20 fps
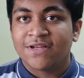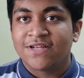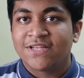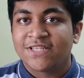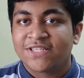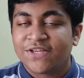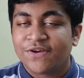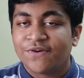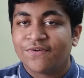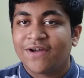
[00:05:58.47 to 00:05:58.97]

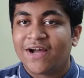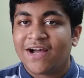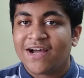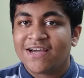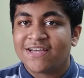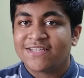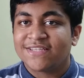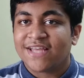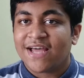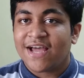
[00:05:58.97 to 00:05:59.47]
So
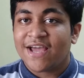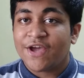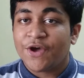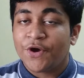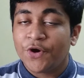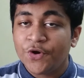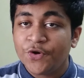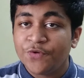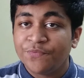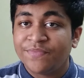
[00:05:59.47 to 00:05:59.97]
guys, I
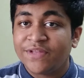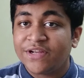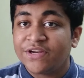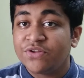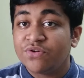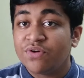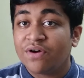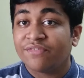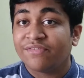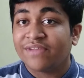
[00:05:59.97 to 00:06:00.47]
hope that
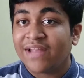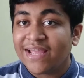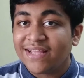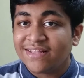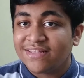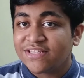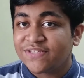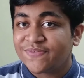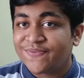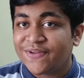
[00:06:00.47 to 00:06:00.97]
you have
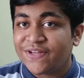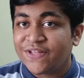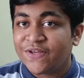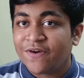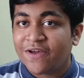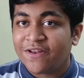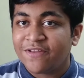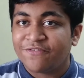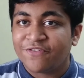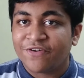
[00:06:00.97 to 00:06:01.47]
liked this
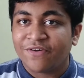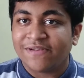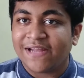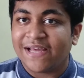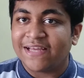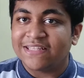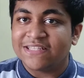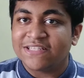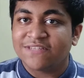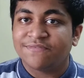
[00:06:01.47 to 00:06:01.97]
video, and if you have
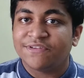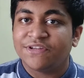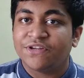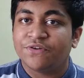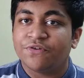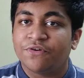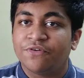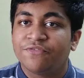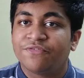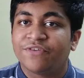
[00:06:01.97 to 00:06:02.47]
liked this video,
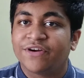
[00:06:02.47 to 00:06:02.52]
don't